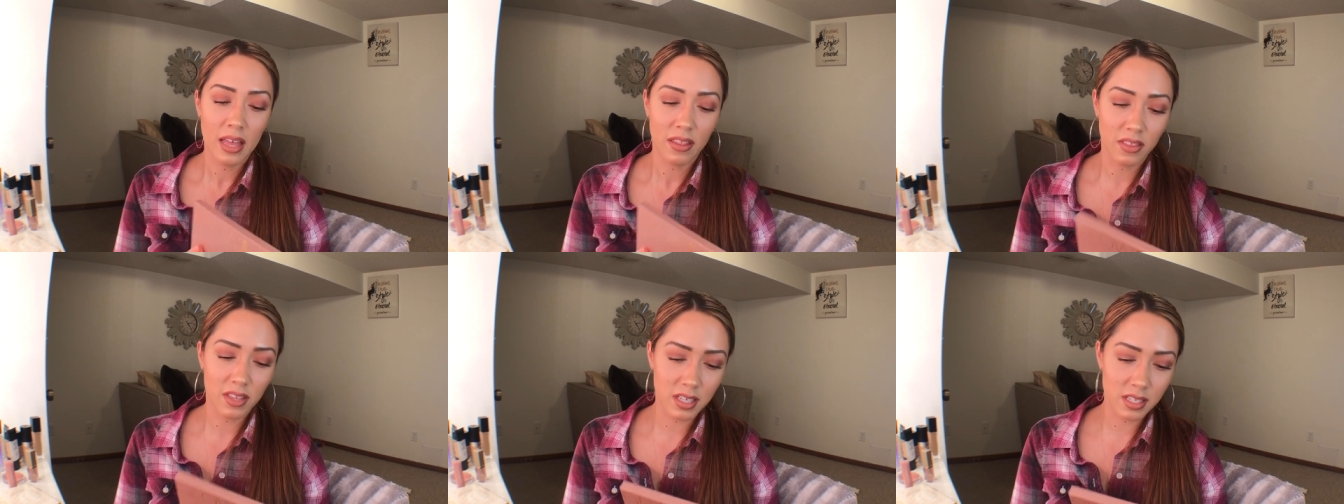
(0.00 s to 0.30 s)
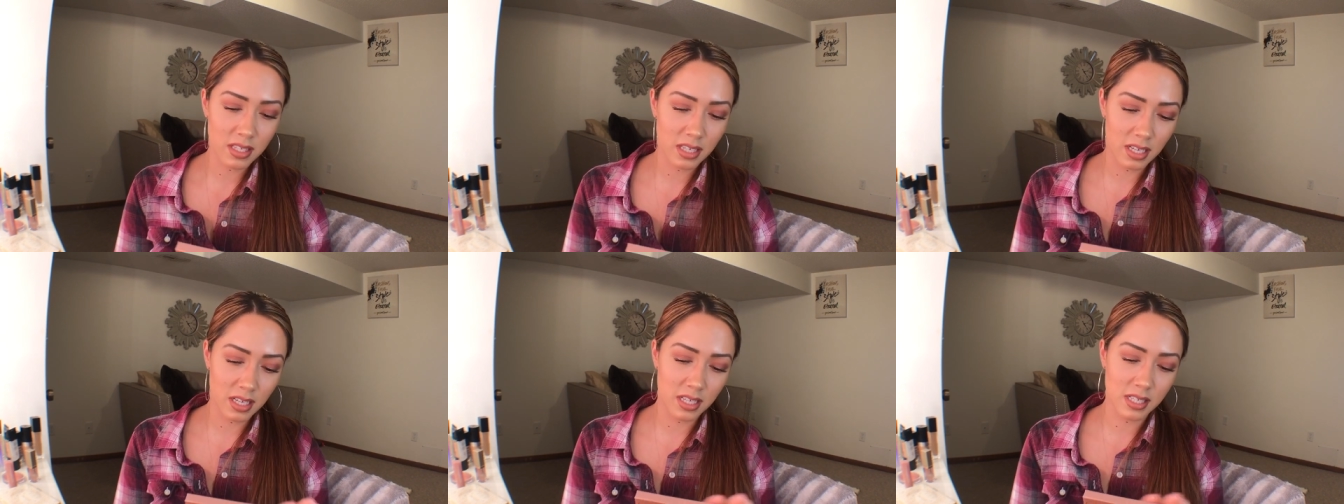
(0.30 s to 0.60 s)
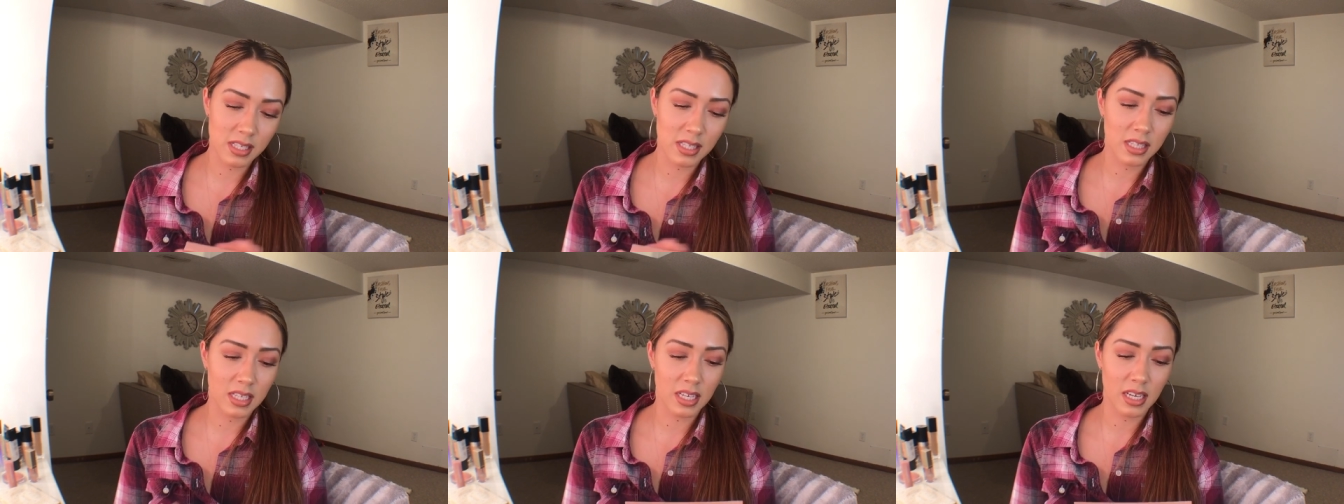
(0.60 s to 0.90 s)
This
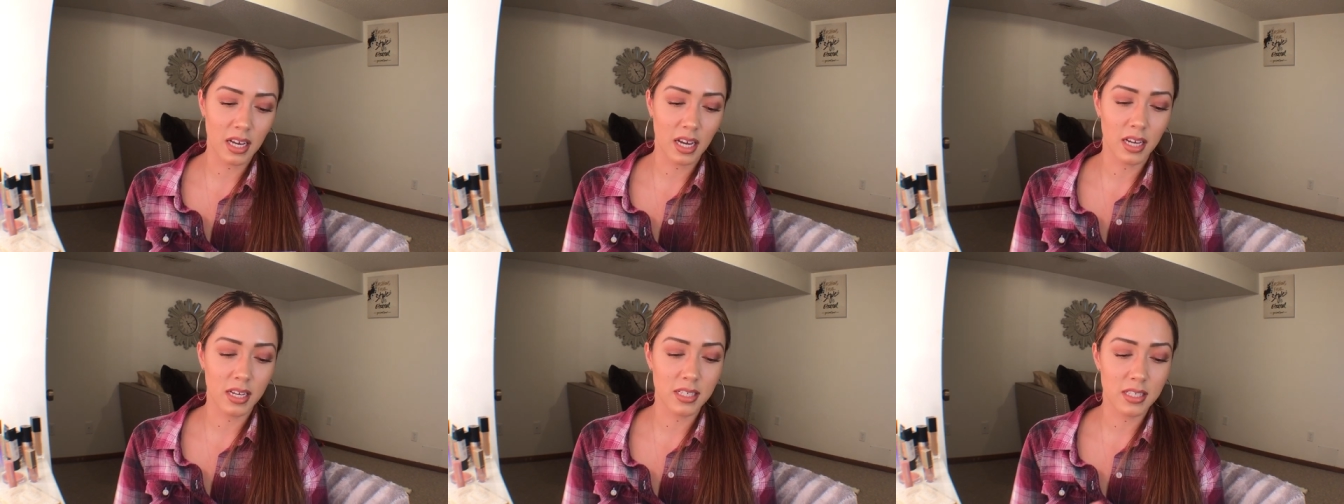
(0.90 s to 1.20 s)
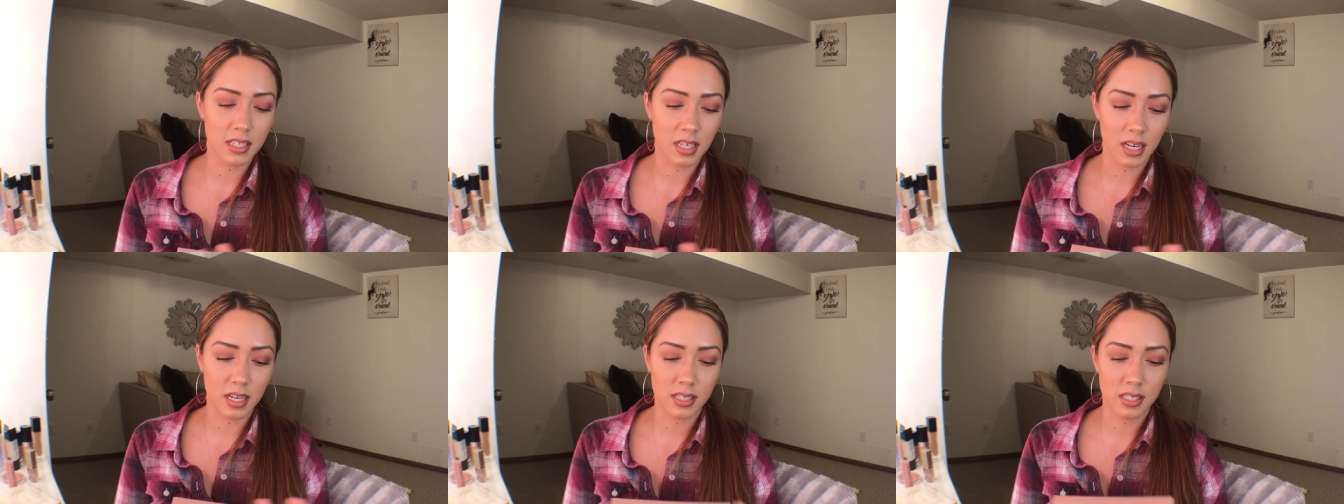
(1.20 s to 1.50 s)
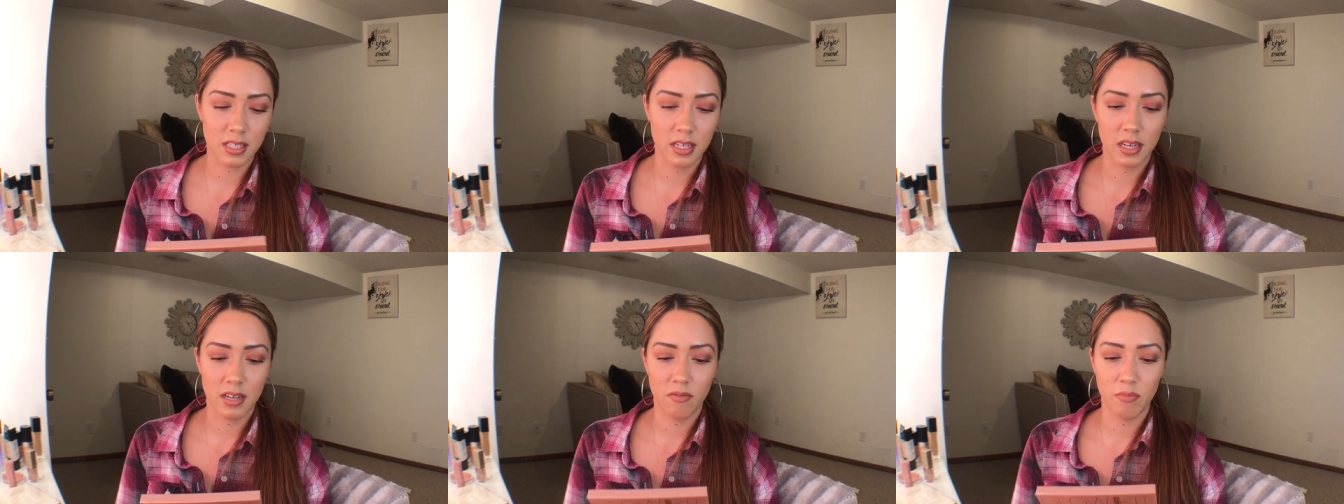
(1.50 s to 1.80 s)
is the
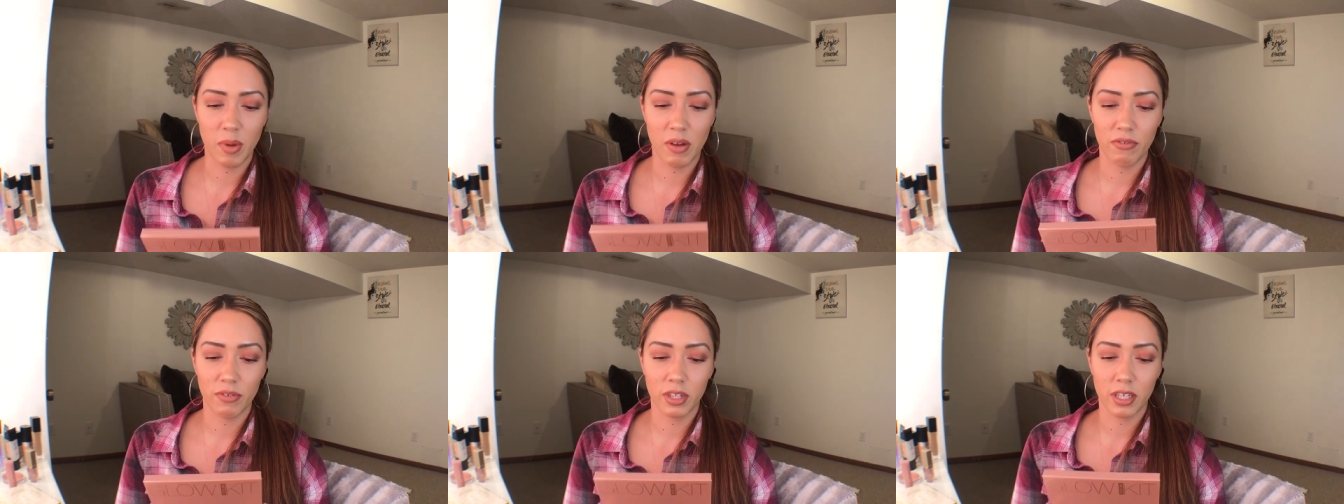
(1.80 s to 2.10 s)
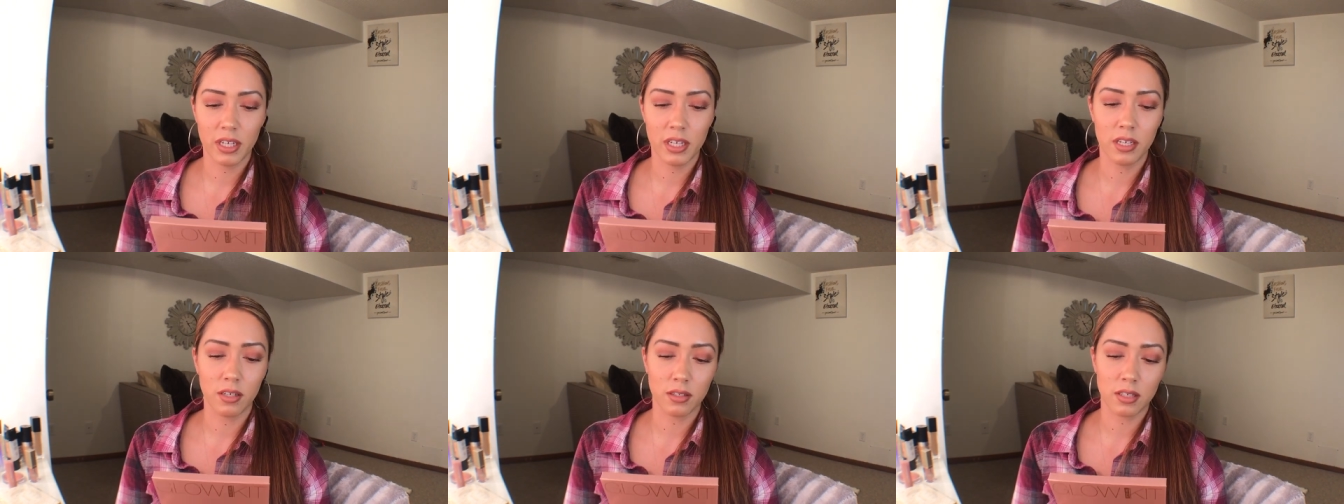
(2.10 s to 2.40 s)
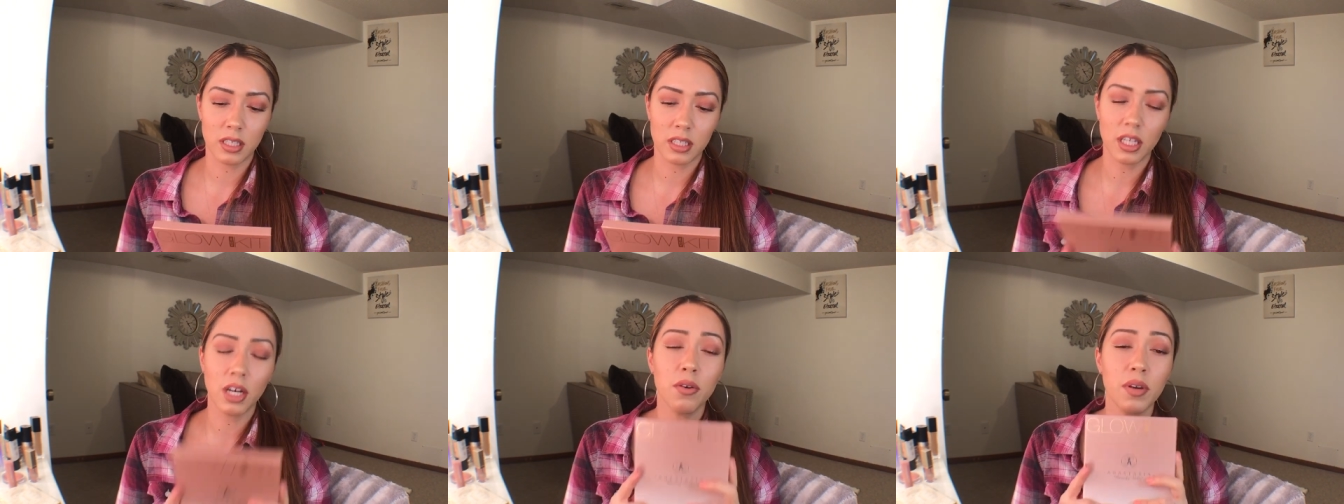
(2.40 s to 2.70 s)
Anastasia Beverly
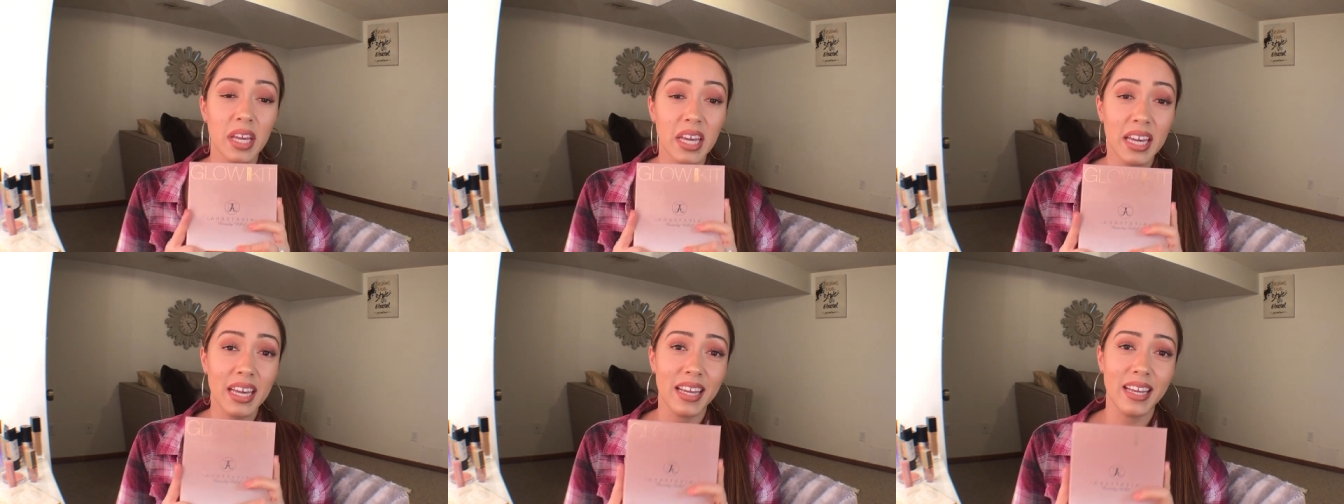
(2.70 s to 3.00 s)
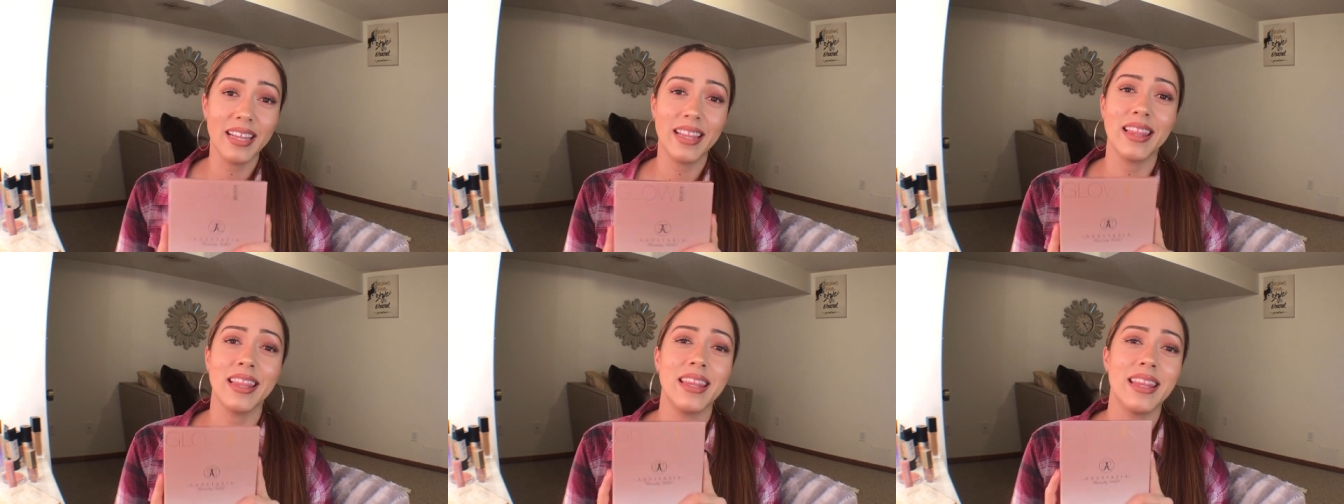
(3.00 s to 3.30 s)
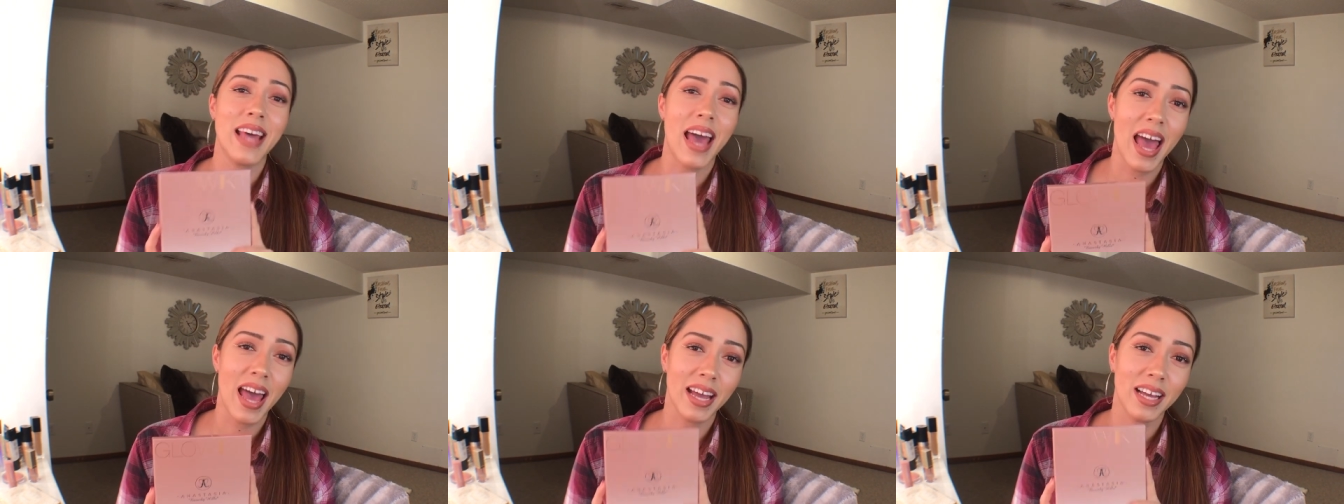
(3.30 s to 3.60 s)
Hills Glow Kit in
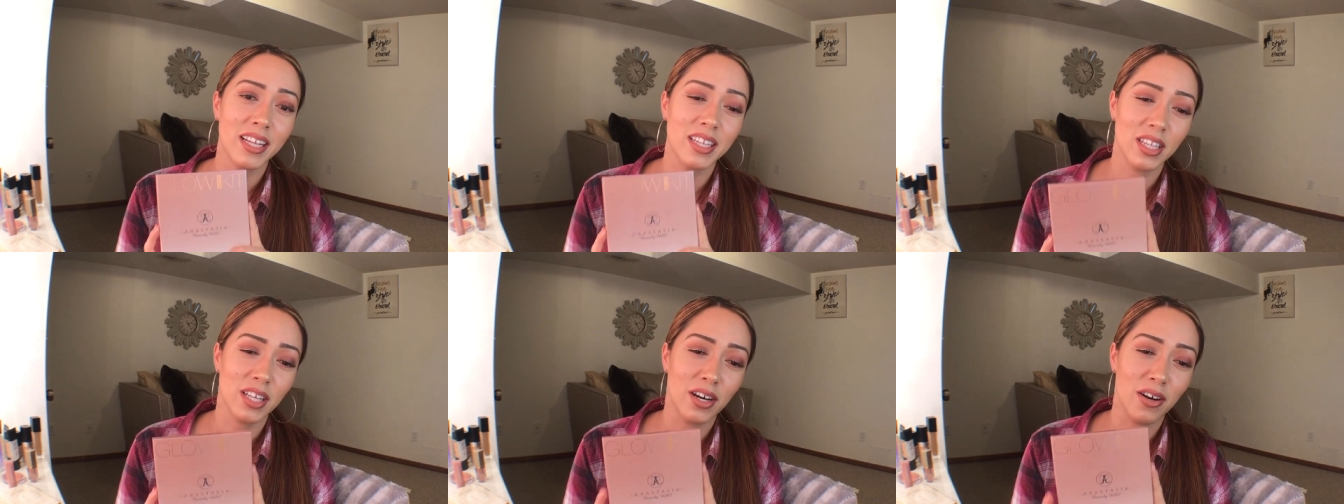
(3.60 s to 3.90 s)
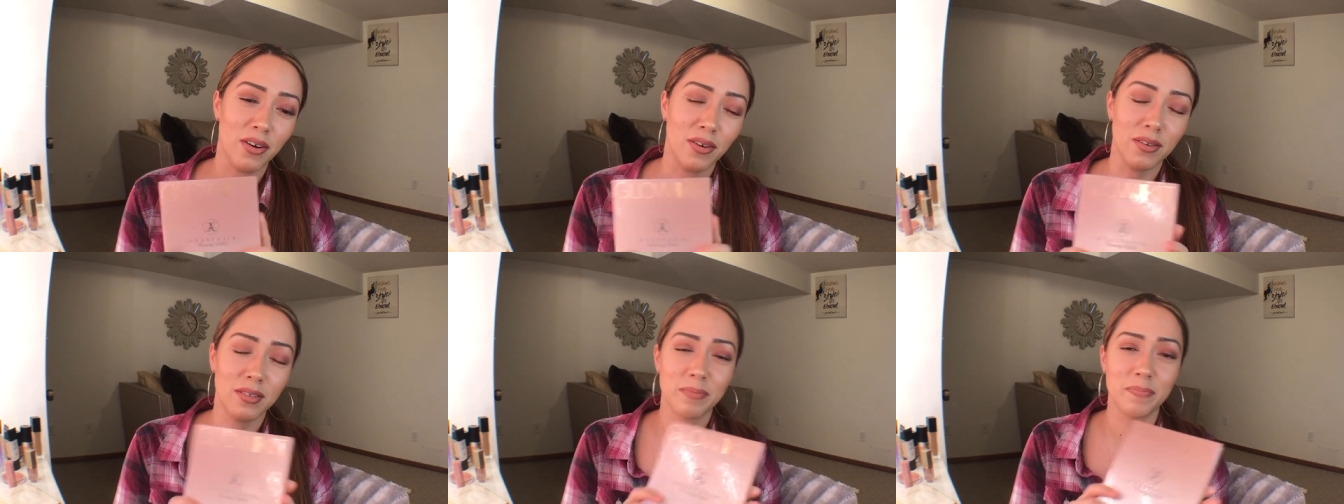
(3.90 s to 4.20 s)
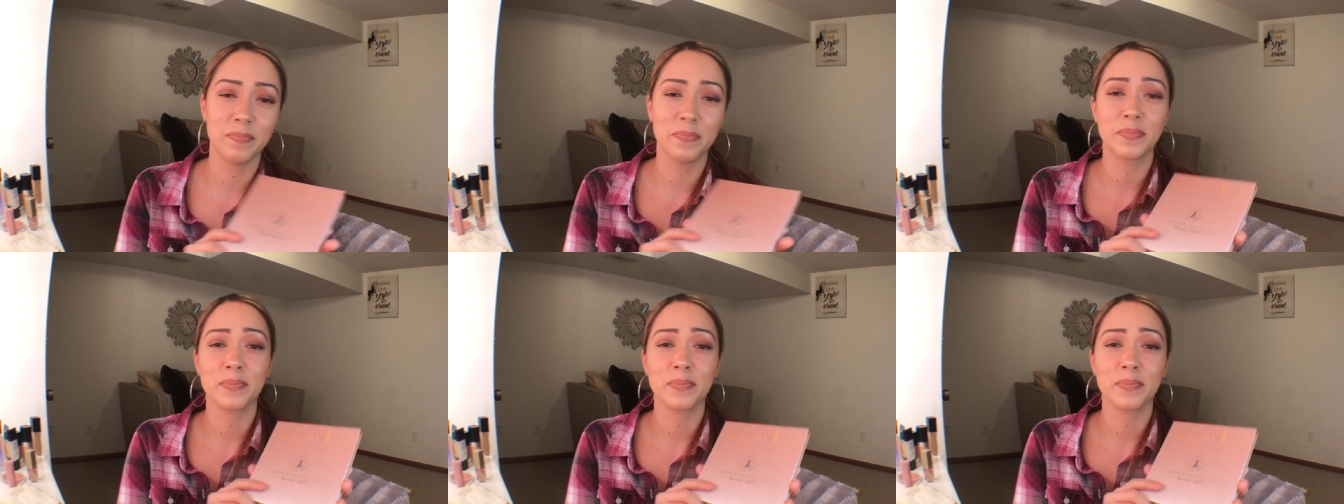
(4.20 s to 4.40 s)
That Glow.